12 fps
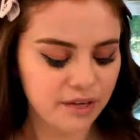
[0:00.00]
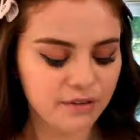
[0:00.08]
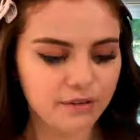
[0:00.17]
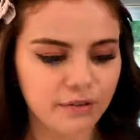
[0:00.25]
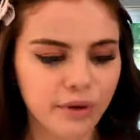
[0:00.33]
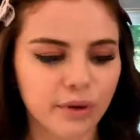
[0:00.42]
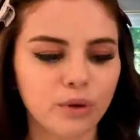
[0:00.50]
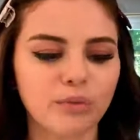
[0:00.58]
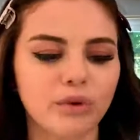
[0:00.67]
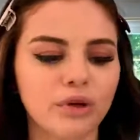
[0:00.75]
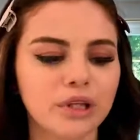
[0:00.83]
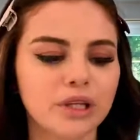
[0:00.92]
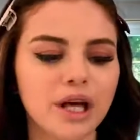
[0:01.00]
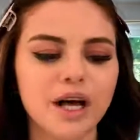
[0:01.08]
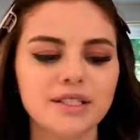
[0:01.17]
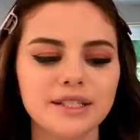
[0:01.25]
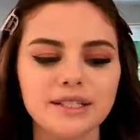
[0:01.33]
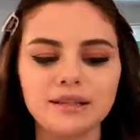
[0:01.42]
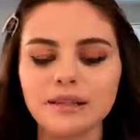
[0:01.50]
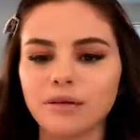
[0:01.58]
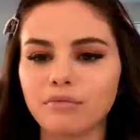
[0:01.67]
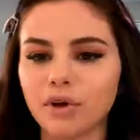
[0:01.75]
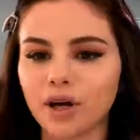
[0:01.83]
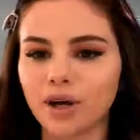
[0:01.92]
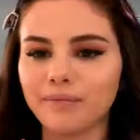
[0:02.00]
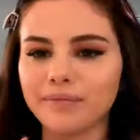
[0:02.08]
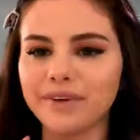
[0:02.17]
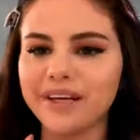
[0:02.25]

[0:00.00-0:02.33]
Vulnerable Glossy Lip Balm,